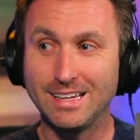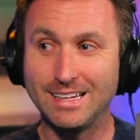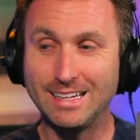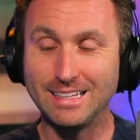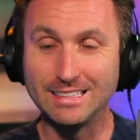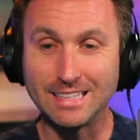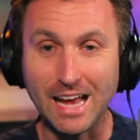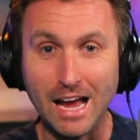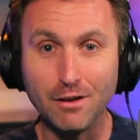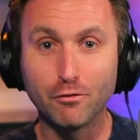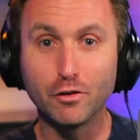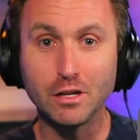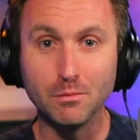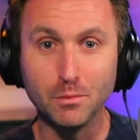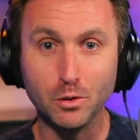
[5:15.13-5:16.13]
his
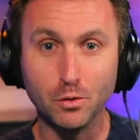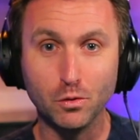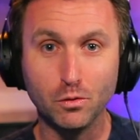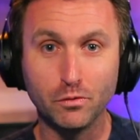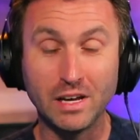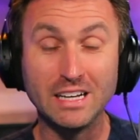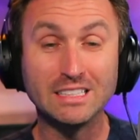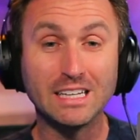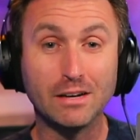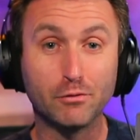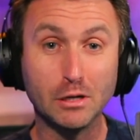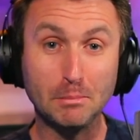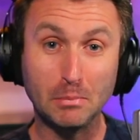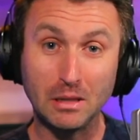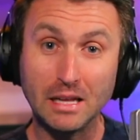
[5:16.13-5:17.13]
every move and his
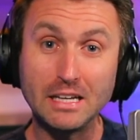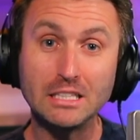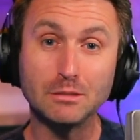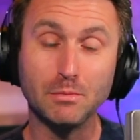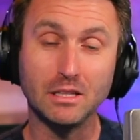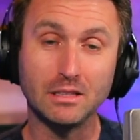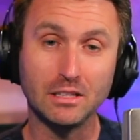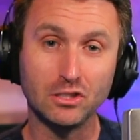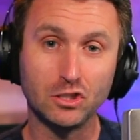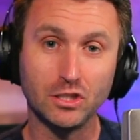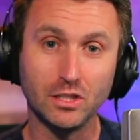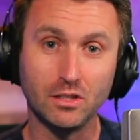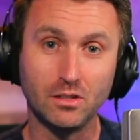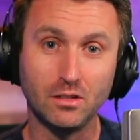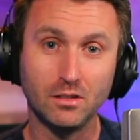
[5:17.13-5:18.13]
every placement this
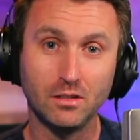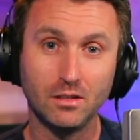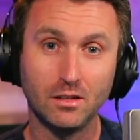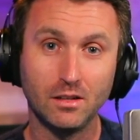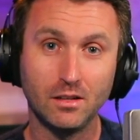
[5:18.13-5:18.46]
year.